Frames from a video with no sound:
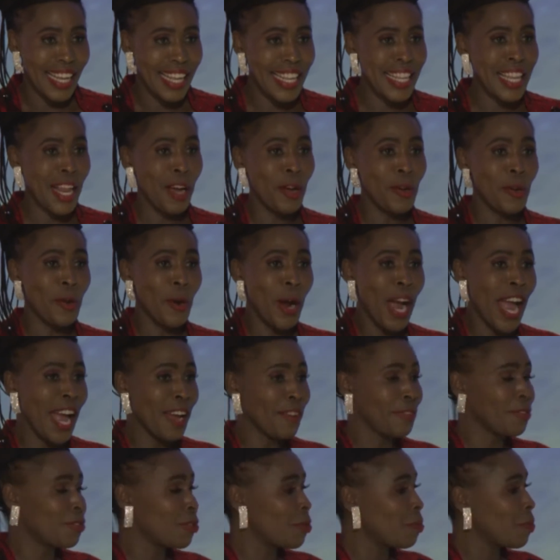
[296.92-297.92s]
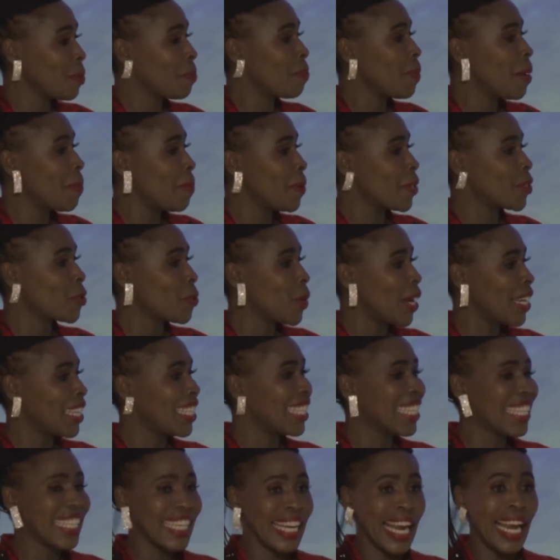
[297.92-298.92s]
Now you have to be perpetually
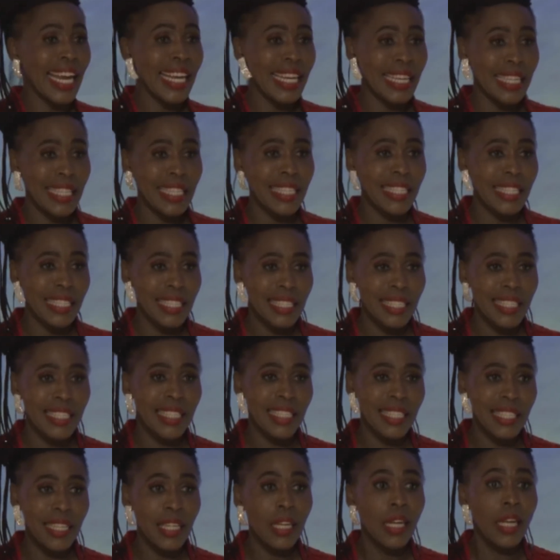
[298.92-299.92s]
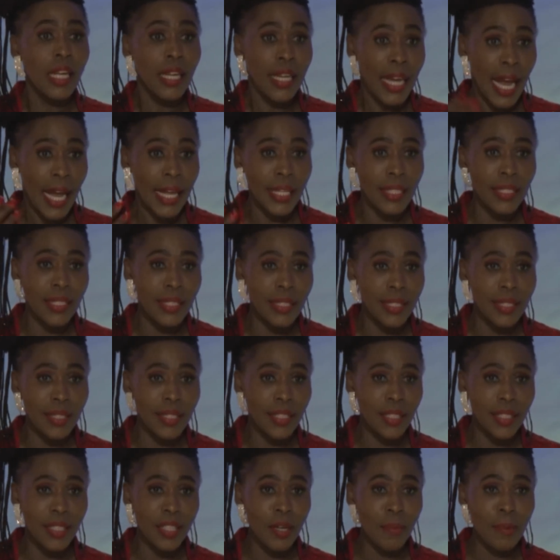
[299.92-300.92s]
creative. Yes,
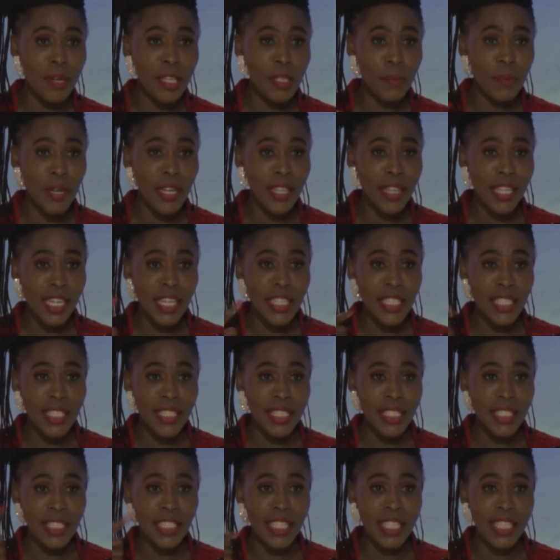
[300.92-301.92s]
you must be a 360